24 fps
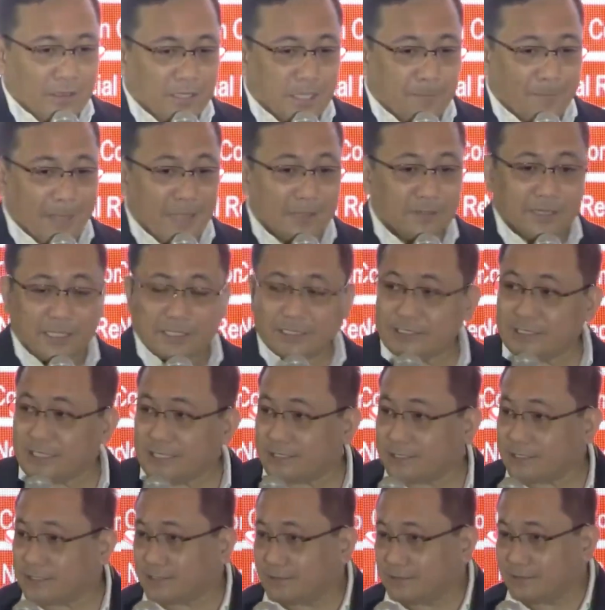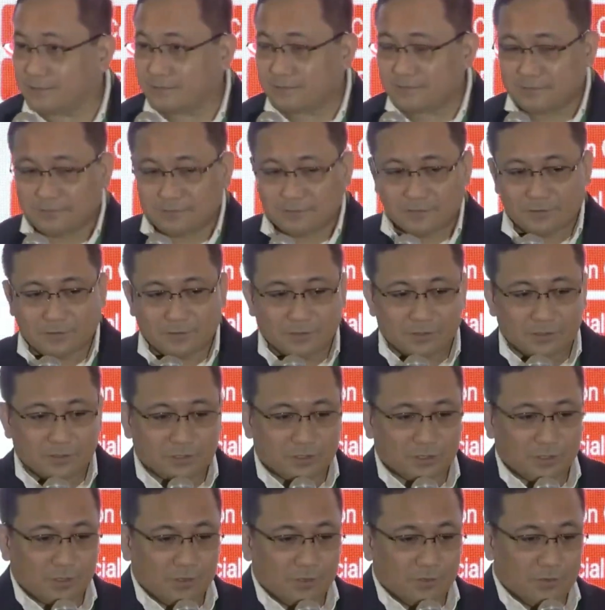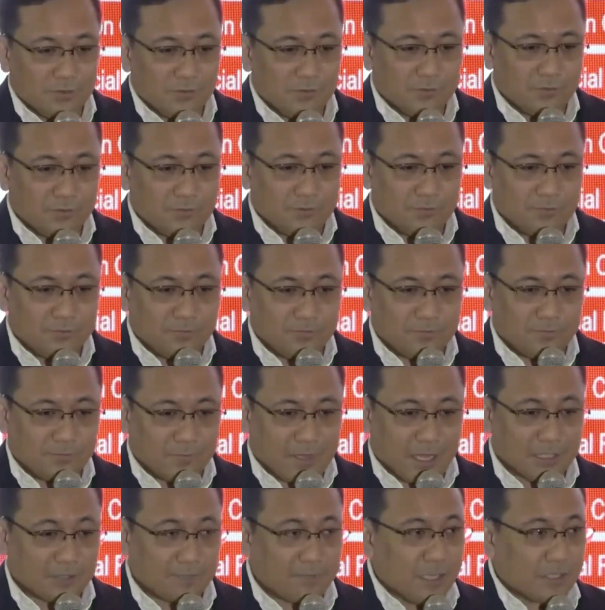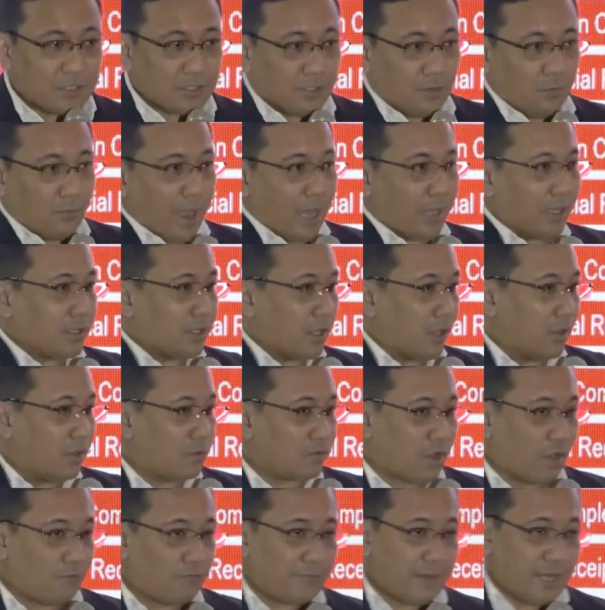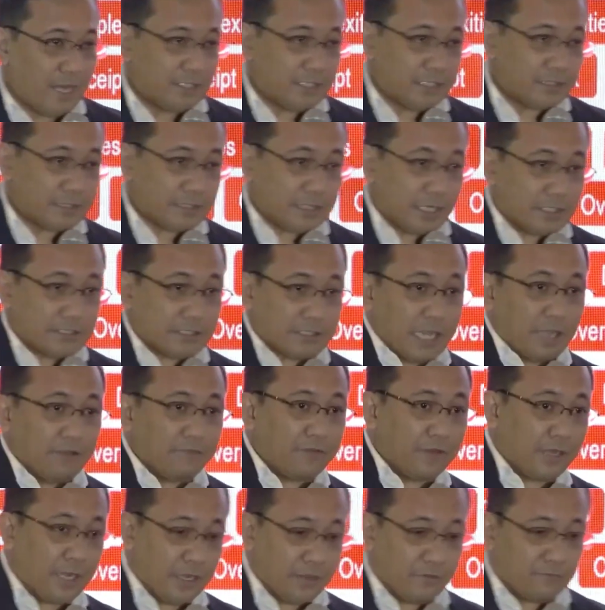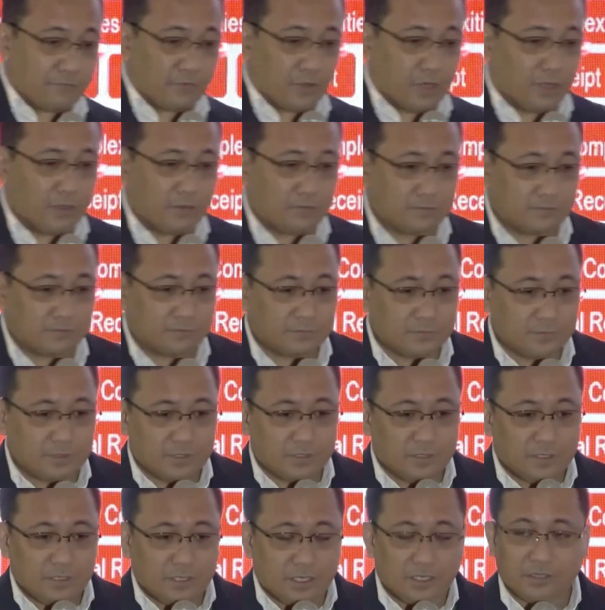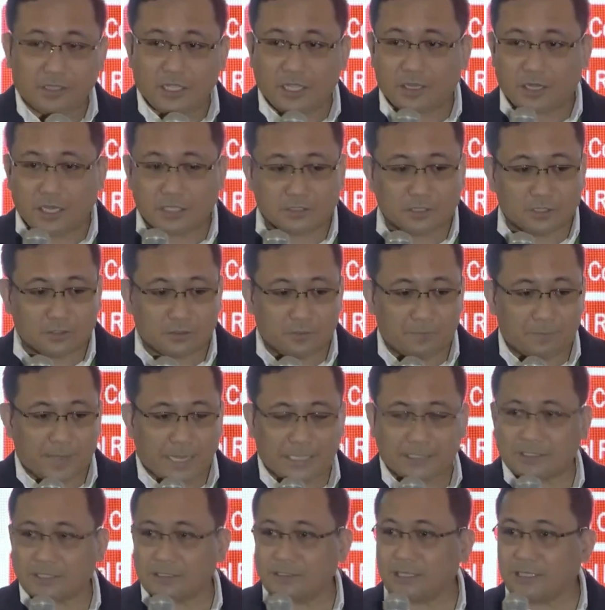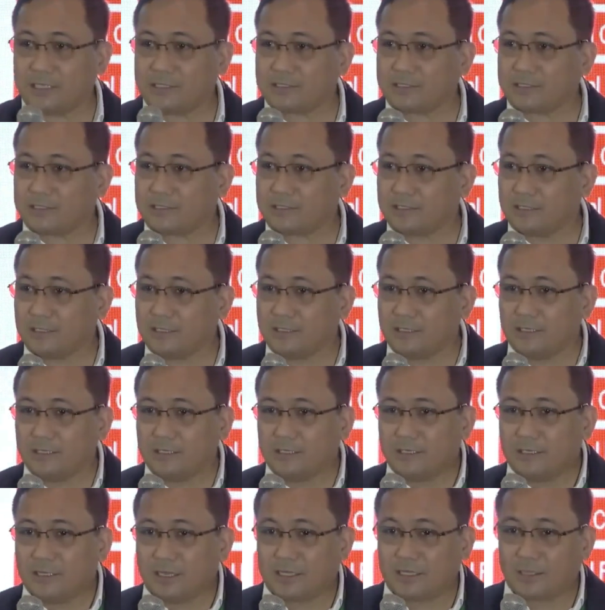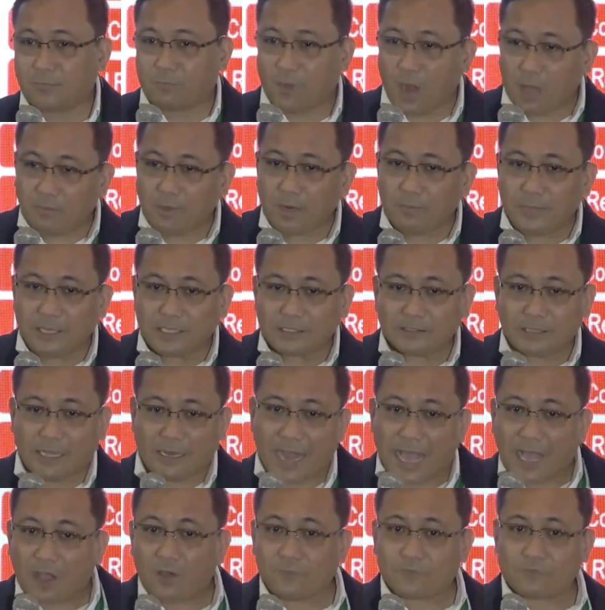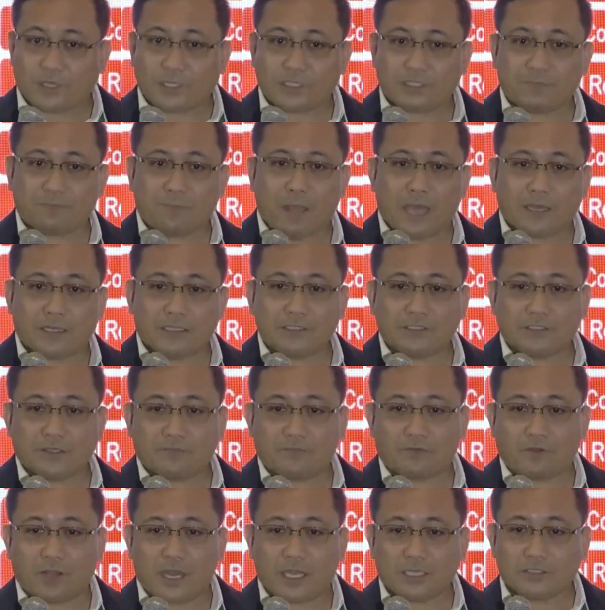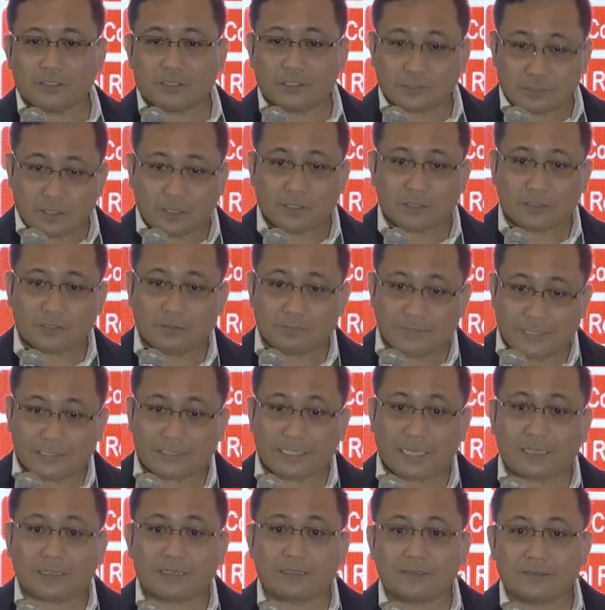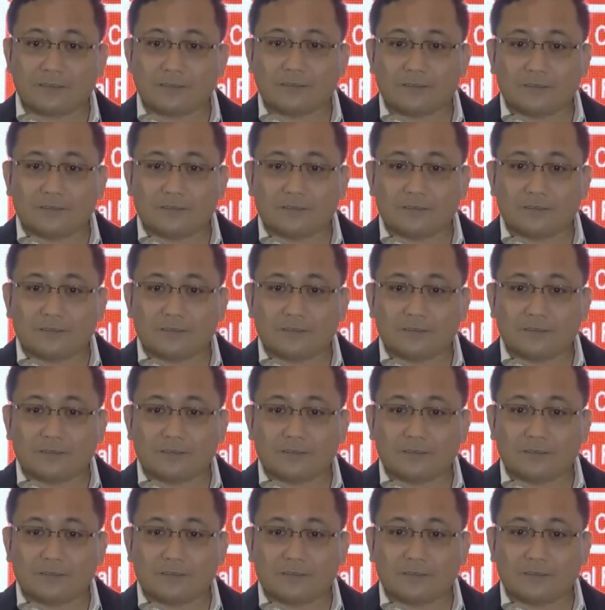dependencies. So as mentioned a while ago, government agencies are suffering from integration complexities. And the problem is the lack of transparency of collection is also missing.